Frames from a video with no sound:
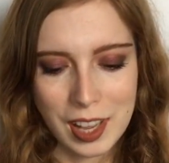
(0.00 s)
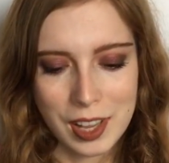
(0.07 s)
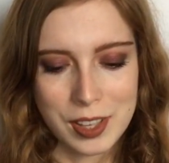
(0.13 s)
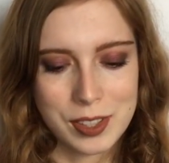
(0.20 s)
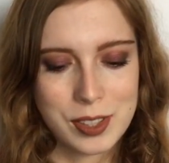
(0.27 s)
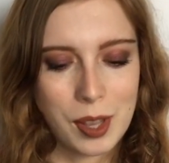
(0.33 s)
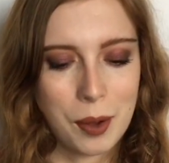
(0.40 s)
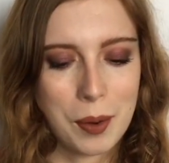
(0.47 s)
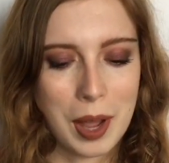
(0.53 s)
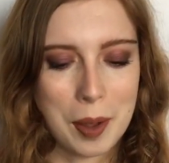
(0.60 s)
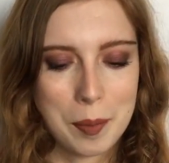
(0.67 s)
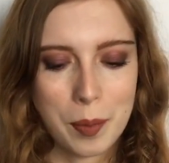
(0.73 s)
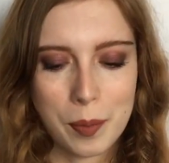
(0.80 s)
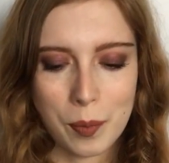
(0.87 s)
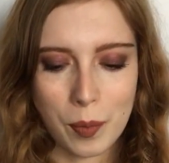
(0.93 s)
So I
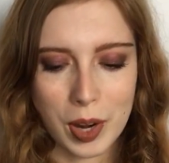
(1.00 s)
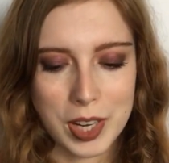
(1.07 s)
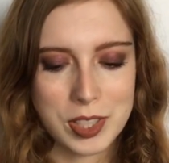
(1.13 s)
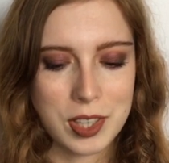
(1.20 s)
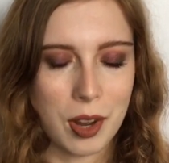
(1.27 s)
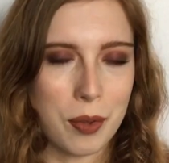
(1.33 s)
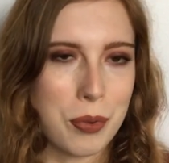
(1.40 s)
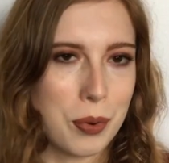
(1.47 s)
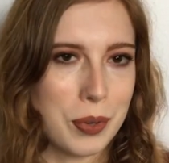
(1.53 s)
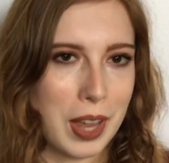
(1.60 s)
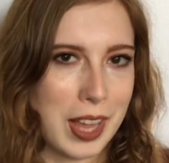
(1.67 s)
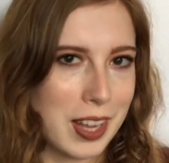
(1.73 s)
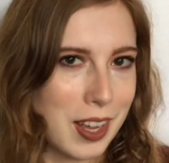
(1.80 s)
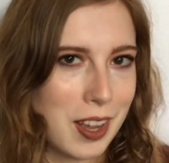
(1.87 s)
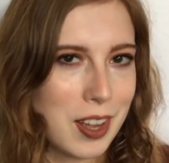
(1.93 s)
wanted to go through
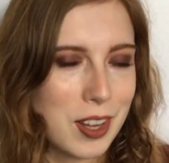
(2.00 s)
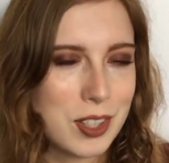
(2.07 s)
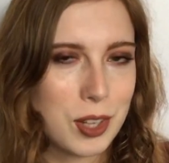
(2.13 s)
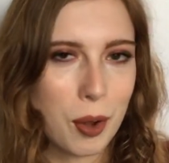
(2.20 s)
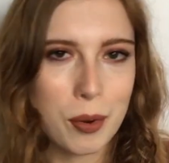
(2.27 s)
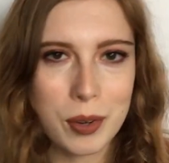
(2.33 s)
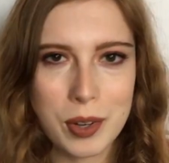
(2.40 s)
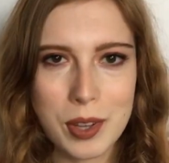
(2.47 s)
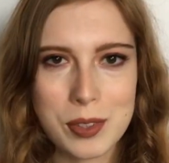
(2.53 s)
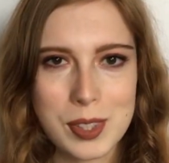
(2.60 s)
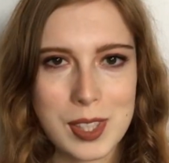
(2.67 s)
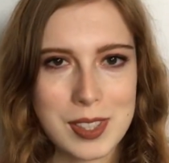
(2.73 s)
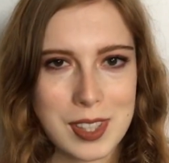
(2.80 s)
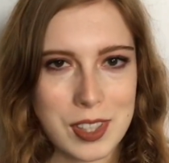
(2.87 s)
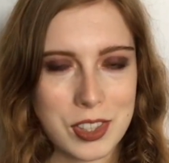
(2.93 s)
like total
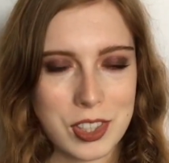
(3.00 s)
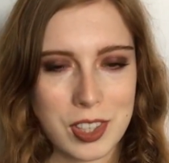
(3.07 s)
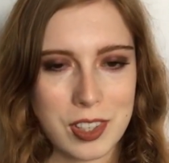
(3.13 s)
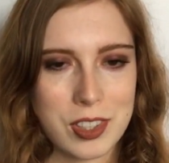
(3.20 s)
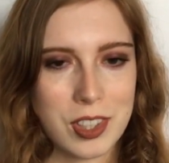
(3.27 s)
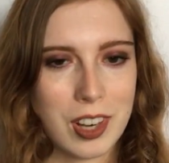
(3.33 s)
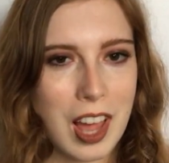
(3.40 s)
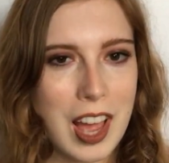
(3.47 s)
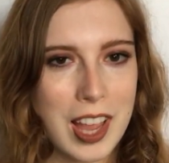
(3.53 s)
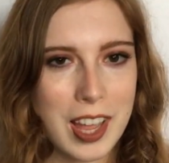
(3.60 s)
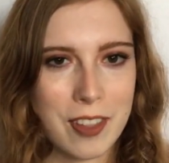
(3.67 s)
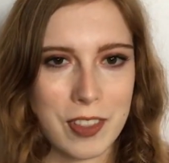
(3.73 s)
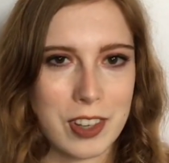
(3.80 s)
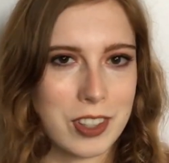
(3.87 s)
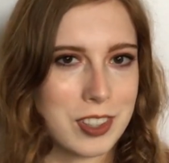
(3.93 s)
uses since July,
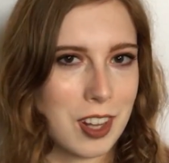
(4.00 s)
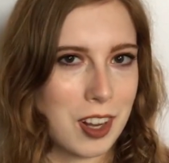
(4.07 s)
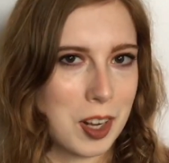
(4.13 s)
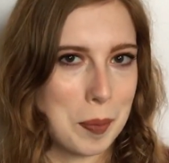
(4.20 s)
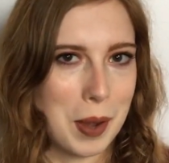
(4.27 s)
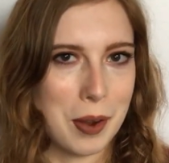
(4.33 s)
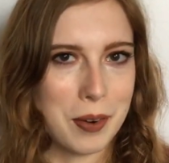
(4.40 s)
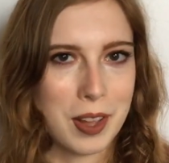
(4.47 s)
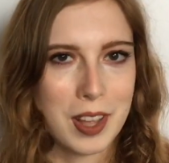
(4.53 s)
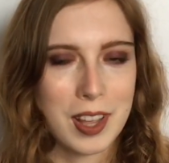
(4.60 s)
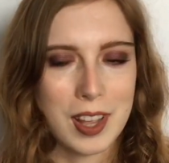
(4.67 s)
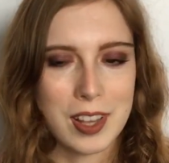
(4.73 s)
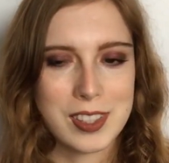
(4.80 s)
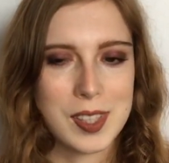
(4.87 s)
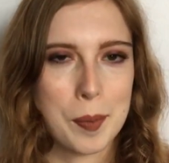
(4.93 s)
and then I'll talk about
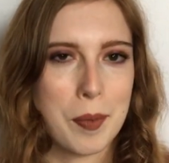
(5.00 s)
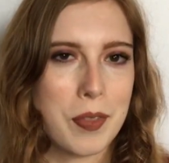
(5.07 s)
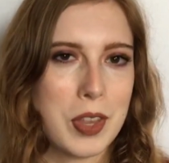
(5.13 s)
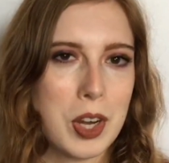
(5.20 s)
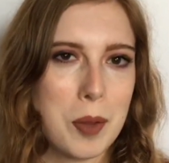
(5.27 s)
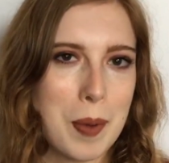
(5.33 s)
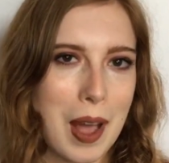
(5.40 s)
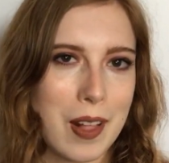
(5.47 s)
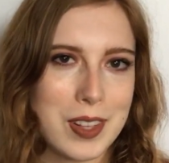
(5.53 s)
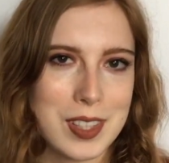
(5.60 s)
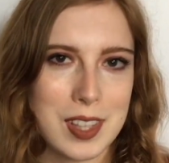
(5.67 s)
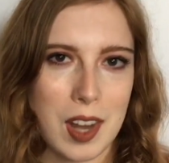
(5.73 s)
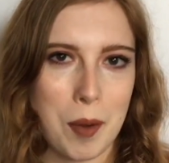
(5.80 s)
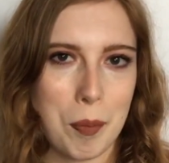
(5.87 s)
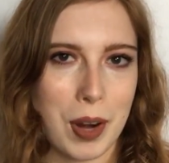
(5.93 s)
some of the new palettes
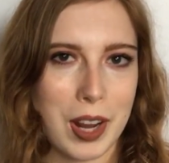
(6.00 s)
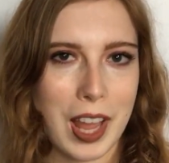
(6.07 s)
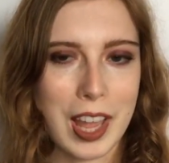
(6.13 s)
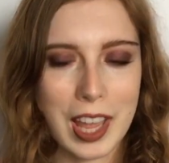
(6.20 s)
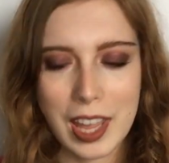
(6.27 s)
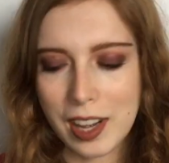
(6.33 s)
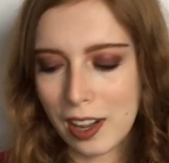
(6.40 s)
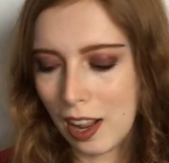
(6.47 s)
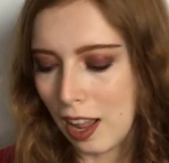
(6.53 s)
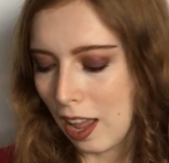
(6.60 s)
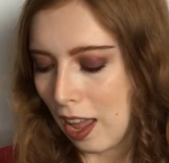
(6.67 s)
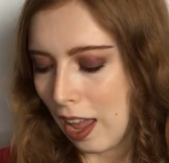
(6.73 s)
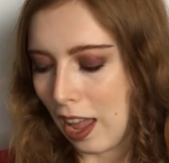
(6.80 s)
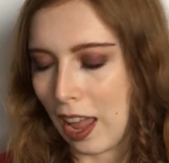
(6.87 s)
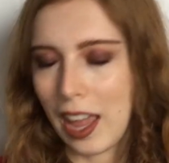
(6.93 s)
that I'm bringing in
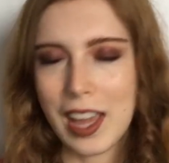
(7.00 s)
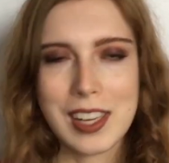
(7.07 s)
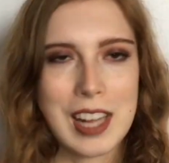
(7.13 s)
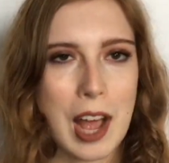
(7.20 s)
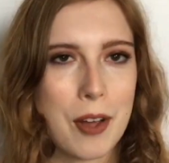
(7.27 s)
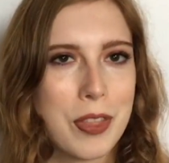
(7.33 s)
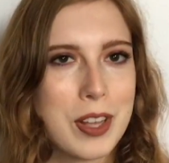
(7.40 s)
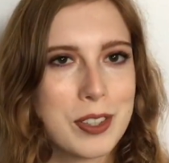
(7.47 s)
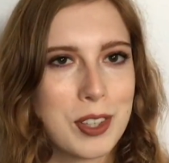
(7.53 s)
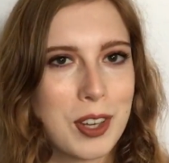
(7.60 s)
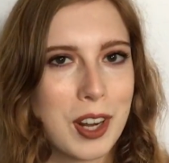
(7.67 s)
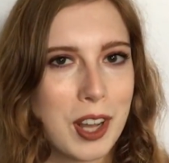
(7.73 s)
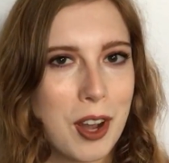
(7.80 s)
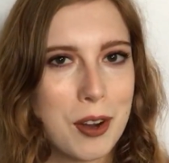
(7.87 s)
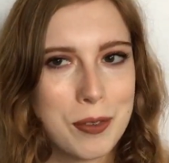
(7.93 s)
and how things are going
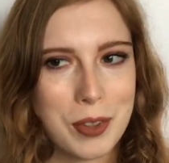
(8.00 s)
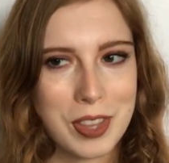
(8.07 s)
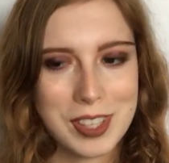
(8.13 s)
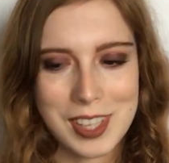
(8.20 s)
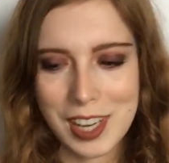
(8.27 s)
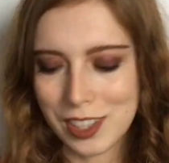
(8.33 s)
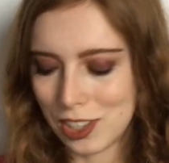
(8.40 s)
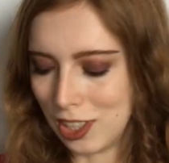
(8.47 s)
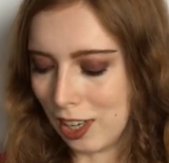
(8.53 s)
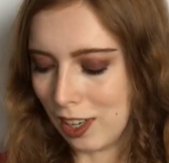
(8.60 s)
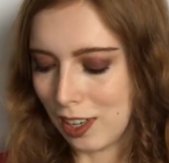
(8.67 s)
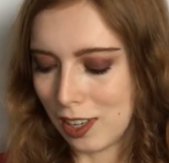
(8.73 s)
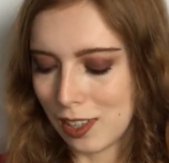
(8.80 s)
to go for this next year.